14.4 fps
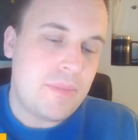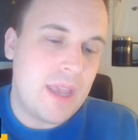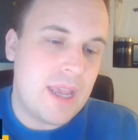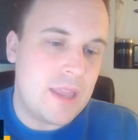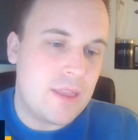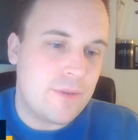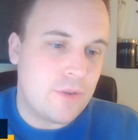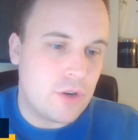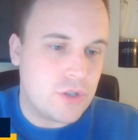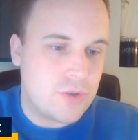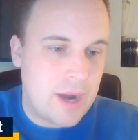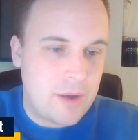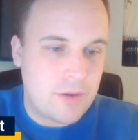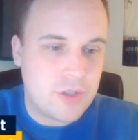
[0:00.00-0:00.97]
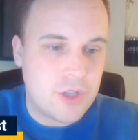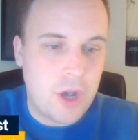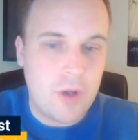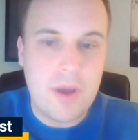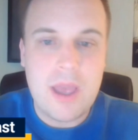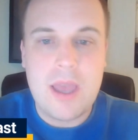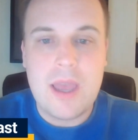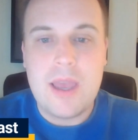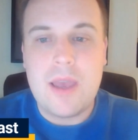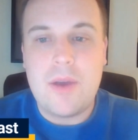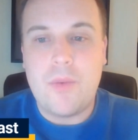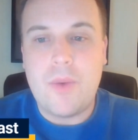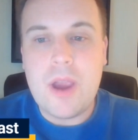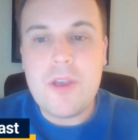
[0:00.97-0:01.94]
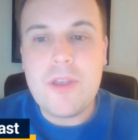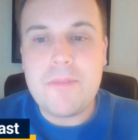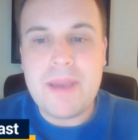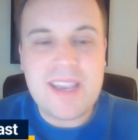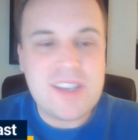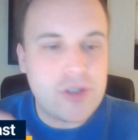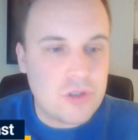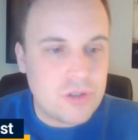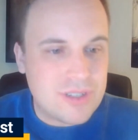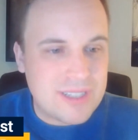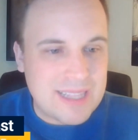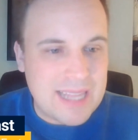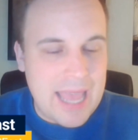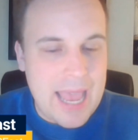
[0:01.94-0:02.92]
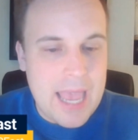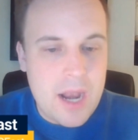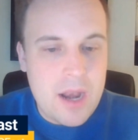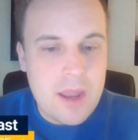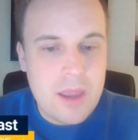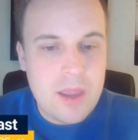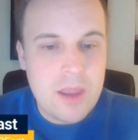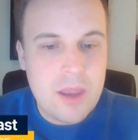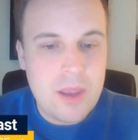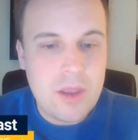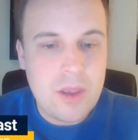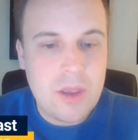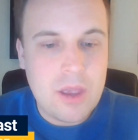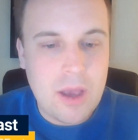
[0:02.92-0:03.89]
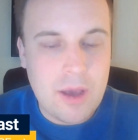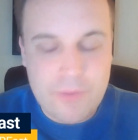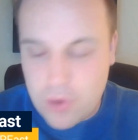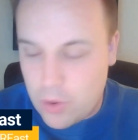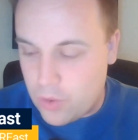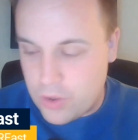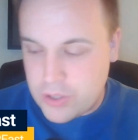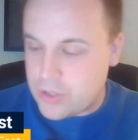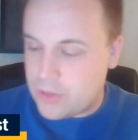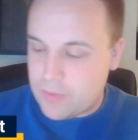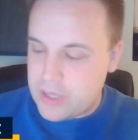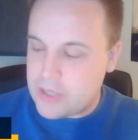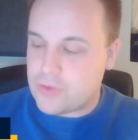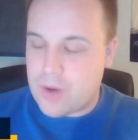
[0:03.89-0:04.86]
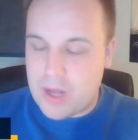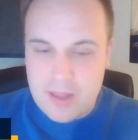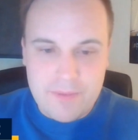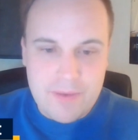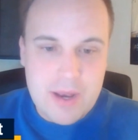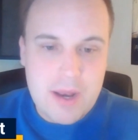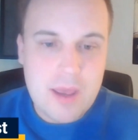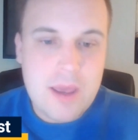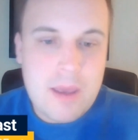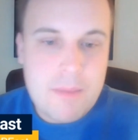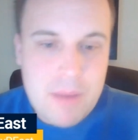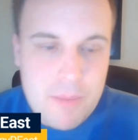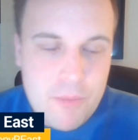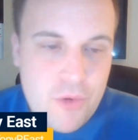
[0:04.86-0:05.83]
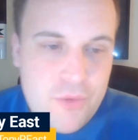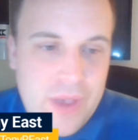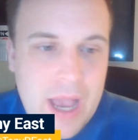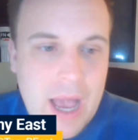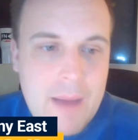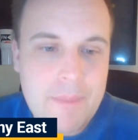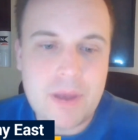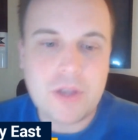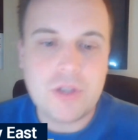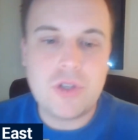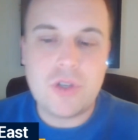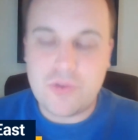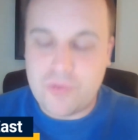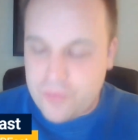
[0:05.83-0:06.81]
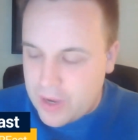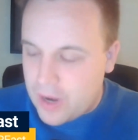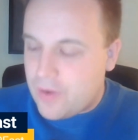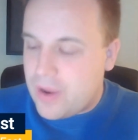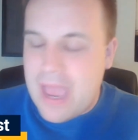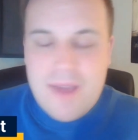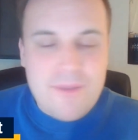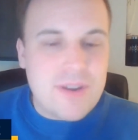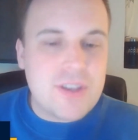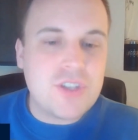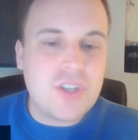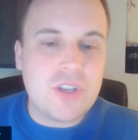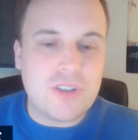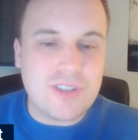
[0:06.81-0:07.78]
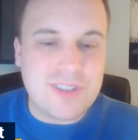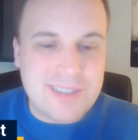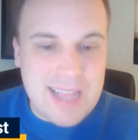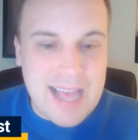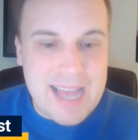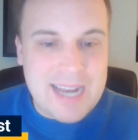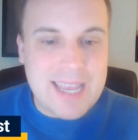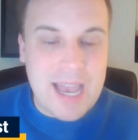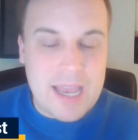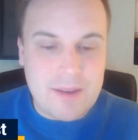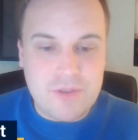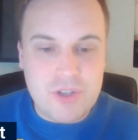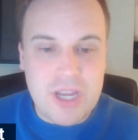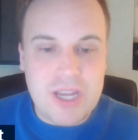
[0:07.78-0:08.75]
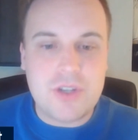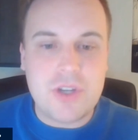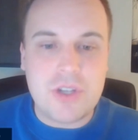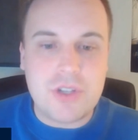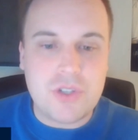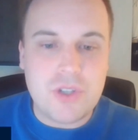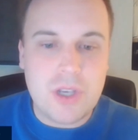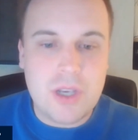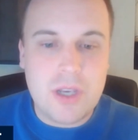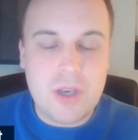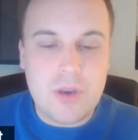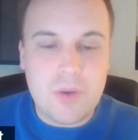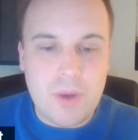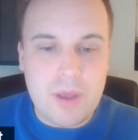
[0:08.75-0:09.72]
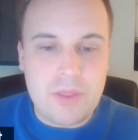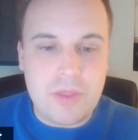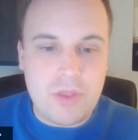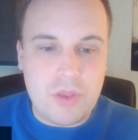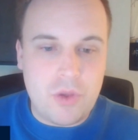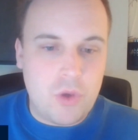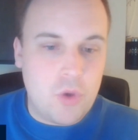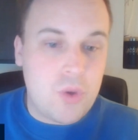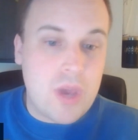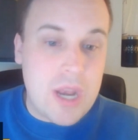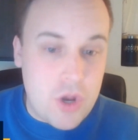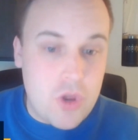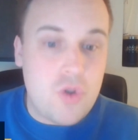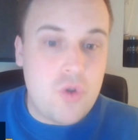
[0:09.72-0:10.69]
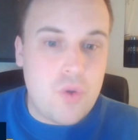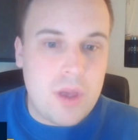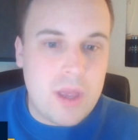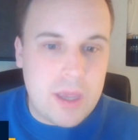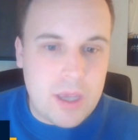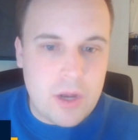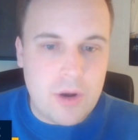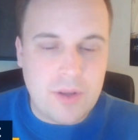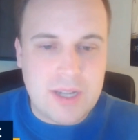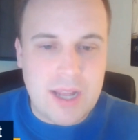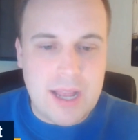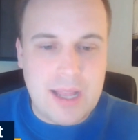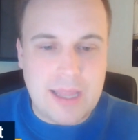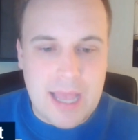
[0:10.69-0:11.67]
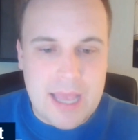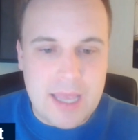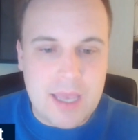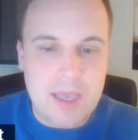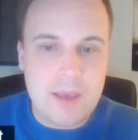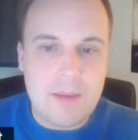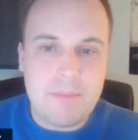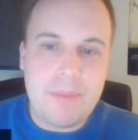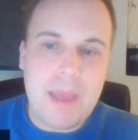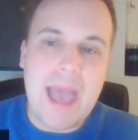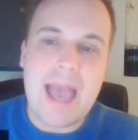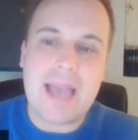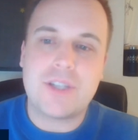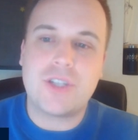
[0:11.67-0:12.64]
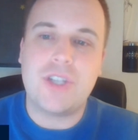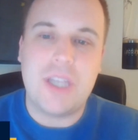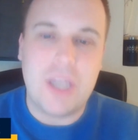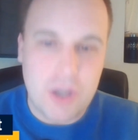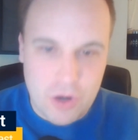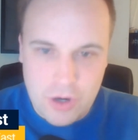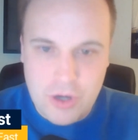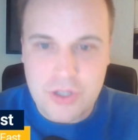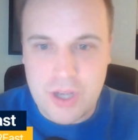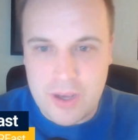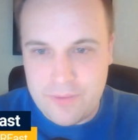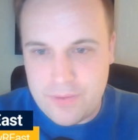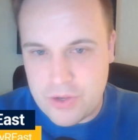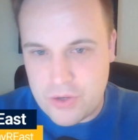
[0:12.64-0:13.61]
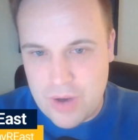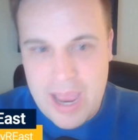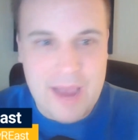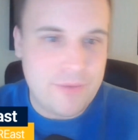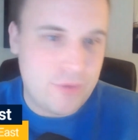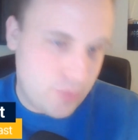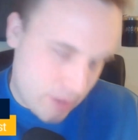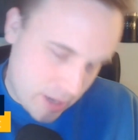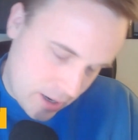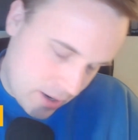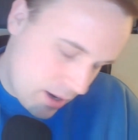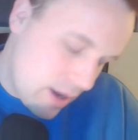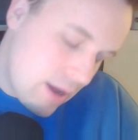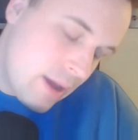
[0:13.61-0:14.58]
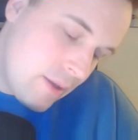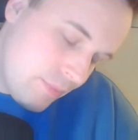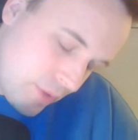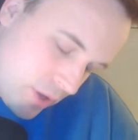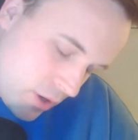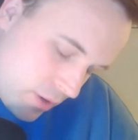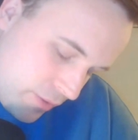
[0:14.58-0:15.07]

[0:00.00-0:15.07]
in the first round. So where the Pacers land, of course, is relevant. But moving up to every single slot kind of changes what you can do. You know, it's not like past years of the draft where, you